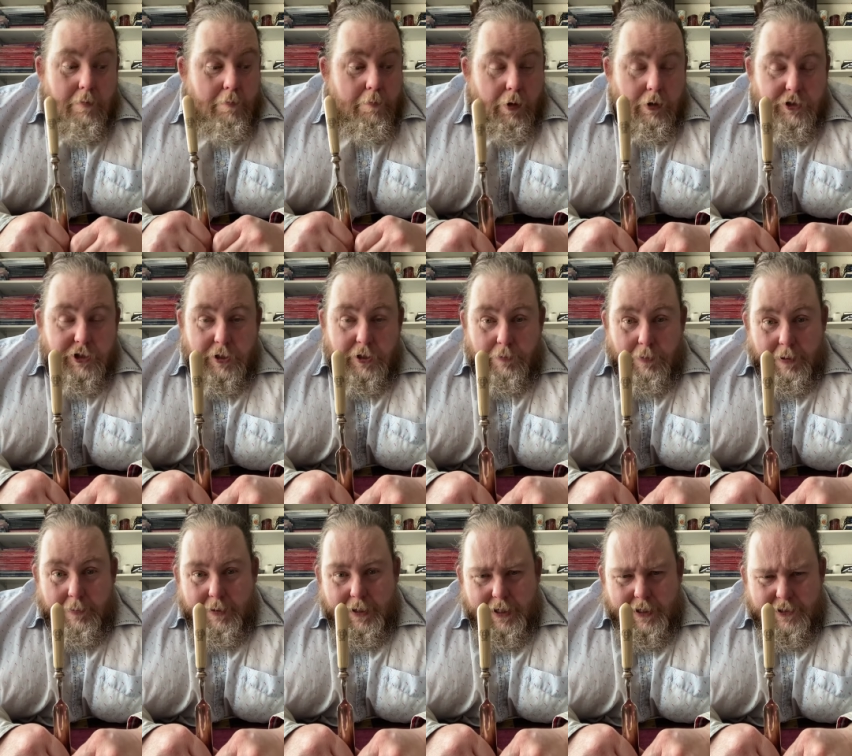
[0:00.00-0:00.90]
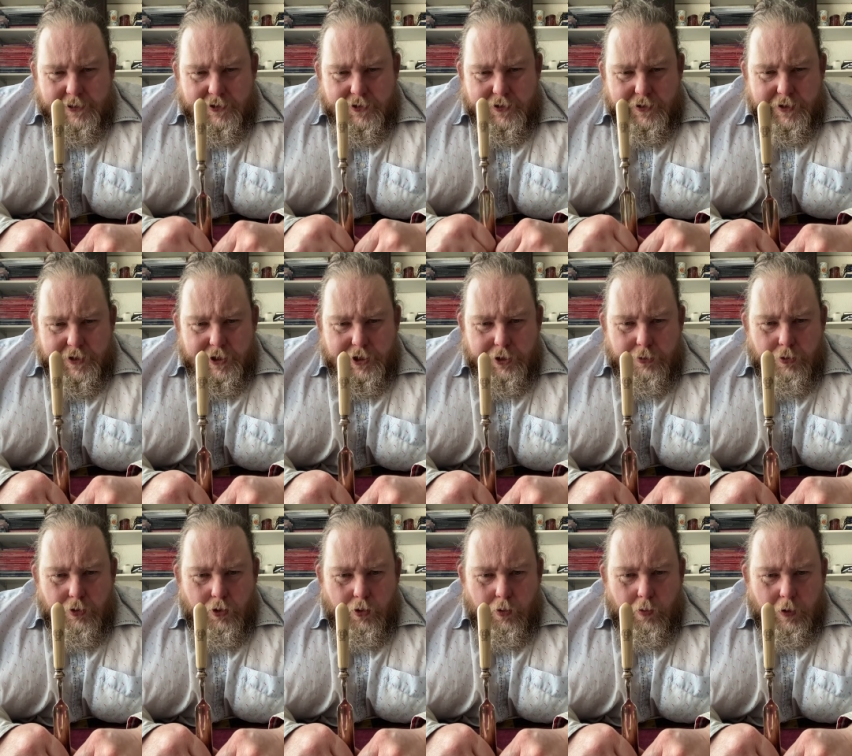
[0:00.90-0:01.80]
possibly because the new
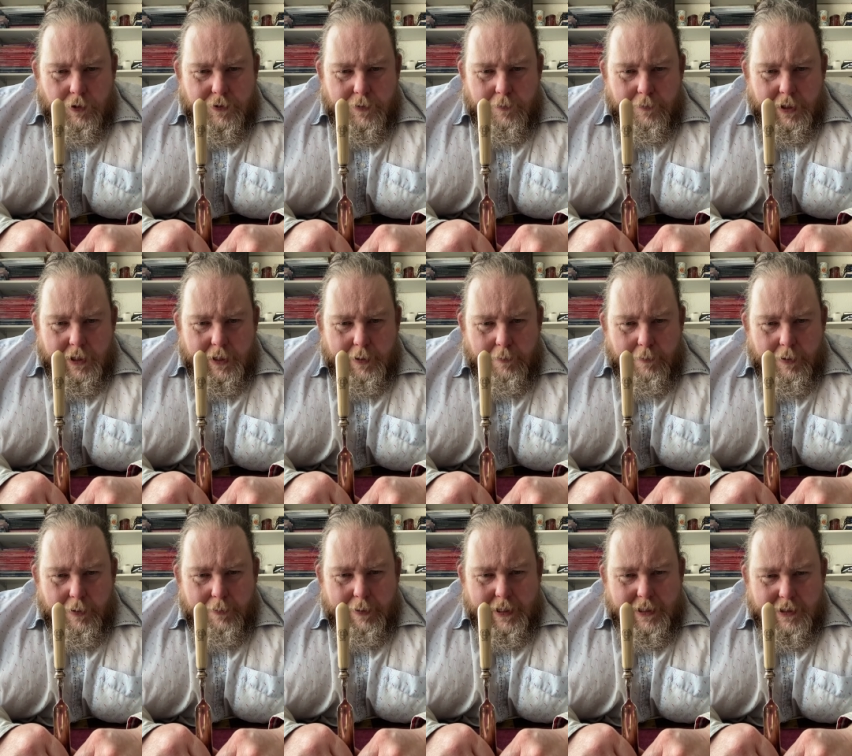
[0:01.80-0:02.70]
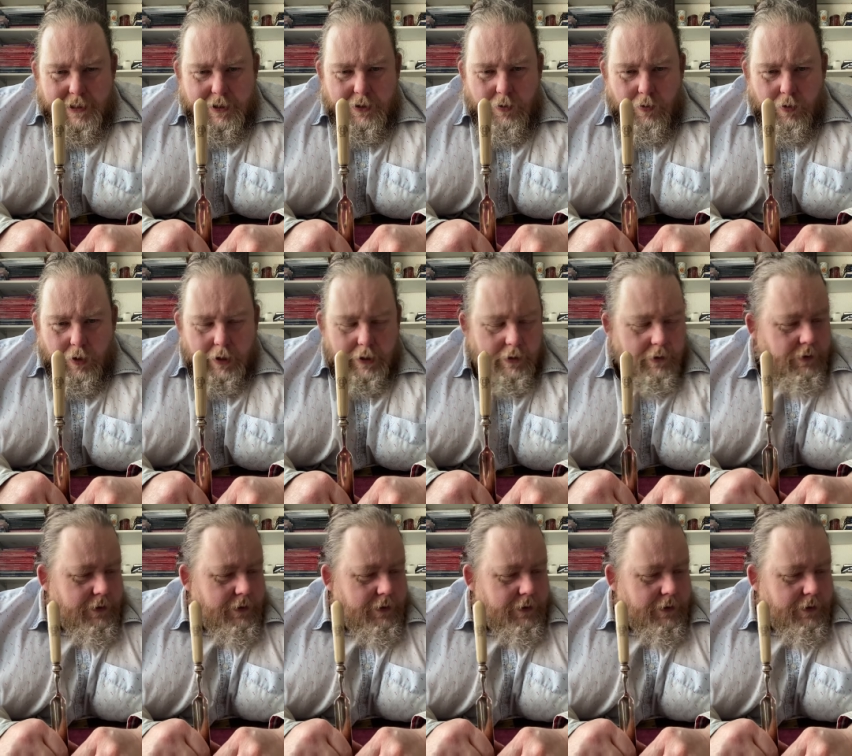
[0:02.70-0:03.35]
law wasn't being implemented quite